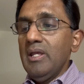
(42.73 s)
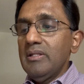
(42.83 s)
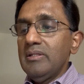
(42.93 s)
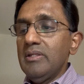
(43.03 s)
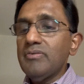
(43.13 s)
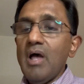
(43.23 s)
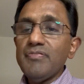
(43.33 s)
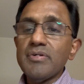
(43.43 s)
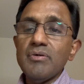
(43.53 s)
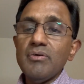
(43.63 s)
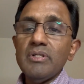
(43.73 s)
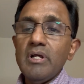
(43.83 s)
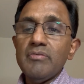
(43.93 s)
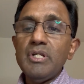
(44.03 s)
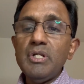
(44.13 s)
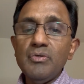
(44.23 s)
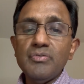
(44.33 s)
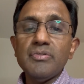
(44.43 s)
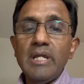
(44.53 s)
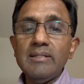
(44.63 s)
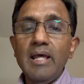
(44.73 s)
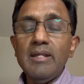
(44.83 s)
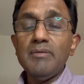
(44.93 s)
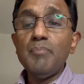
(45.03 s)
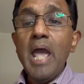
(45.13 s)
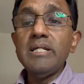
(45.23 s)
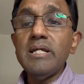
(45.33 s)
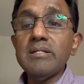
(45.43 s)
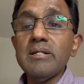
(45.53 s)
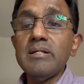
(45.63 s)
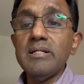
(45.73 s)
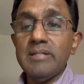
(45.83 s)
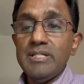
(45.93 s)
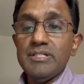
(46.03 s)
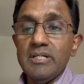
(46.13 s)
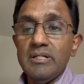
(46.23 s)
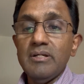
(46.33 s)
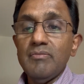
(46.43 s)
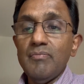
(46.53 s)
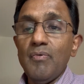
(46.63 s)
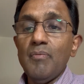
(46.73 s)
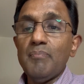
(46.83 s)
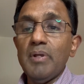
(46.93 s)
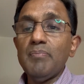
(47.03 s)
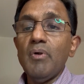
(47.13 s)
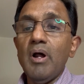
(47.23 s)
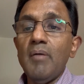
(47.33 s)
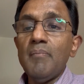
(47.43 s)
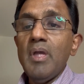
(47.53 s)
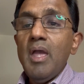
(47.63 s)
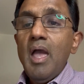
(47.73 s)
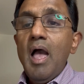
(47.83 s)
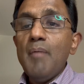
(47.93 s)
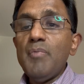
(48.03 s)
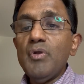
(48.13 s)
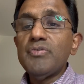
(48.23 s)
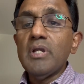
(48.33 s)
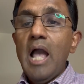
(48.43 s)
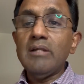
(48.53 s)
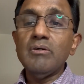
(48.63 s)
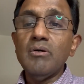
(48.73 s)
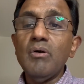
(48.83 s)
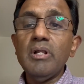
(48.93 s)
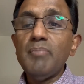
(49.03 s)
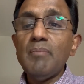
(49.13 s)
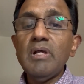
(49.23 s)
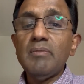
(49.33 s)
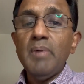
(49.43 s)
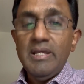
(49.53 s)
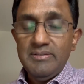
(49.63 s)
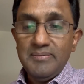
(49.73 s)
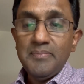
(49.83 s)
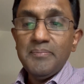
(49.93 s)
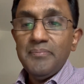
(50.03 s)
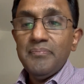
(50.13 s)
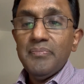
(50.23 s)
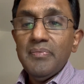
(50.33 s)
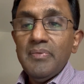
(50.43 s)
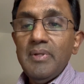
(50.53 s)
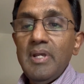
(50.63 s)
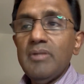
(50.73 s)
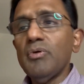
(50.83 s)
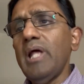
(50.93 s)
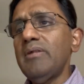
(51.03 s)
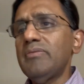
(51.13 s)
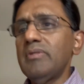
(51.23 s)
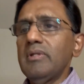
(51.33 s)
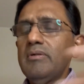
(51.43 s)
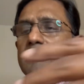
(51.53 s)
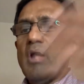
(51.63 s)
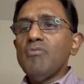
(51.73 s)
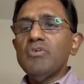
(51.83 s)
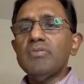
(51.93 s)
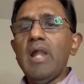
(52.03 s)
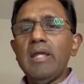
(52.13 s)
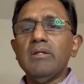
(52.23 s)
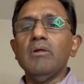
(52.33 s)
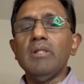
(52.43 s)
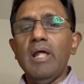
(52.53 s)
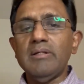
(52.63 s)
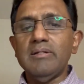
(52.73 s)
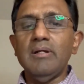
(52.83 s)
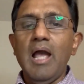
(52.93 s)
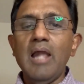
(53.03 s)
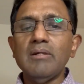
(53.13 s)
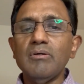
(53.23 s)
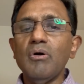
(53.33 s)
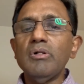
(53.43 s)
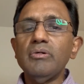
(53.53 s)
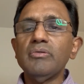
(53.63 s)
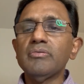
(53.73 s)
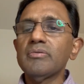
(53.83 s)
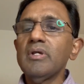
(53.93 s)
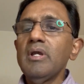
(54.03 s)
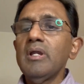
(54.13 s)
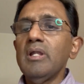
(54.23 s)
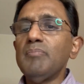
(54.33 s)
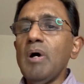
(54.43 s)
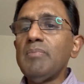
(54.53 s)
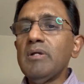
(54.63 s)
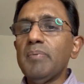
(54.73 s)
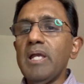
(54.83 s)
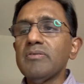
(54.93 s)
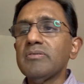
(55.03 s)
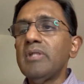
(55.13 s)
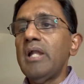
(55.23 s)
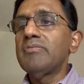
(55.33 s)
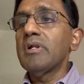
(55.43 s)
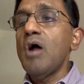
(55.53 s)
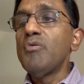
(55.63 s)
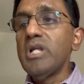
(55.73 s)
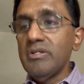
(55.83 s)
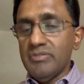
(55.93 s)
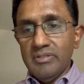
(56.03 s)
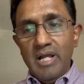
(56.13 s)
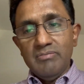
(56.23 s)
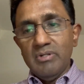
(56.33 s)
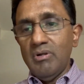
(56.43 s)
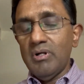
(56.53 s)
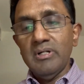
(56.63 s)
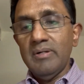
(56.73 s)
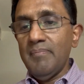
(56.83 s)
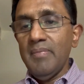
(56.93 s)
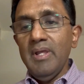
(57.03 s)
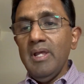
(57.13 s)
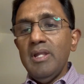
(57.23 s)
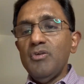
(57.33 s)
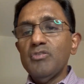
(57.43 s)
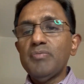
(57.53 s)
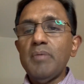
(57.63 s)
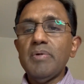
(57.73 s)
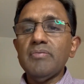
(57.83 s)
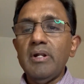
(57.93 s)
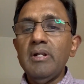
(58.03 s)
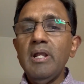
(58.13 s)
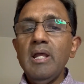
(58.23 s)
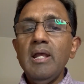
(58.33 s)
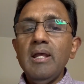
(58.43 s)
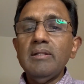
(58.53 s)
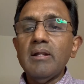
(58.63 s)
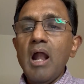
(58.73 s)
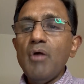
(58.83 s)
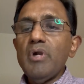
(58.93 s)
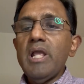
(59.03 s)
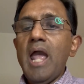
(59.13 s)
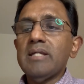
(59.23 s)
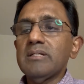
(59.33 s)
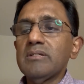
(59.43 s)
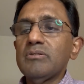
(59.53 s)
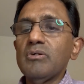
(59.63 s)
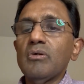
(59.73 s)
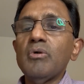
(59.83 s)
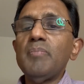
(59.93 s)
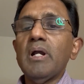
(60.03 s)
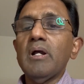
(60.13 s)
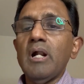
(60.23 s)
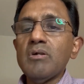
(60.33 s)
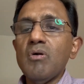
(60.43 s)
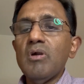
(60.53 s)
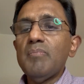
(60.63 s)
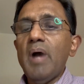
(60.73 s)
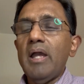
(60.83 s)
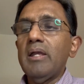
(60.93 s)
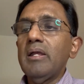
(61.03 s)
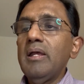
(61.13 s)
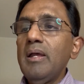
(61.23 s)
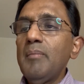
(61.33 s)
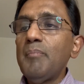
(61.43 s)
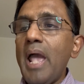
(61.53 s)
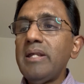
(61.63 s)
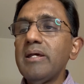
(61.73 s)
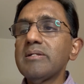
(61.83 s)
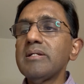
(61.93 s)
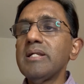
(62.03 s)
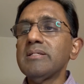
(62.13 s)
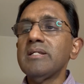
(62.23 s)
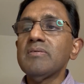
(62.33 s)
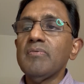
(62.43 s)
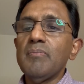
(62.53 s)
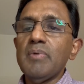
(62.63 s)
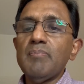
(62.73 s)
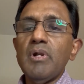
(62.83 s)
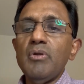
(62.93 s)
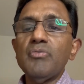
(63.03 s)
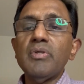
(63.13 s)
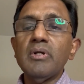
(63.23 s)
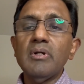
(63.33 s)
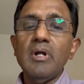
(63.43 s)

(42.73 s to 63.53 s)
This afternoon there is a news saying that mandatory detention for people who are abusing alcohol in public place. So it sounds like that alcohol use in public place, that is a rowdyism. That's a local newspaper said. The rowdy action could be controlled by mandatory detention for people using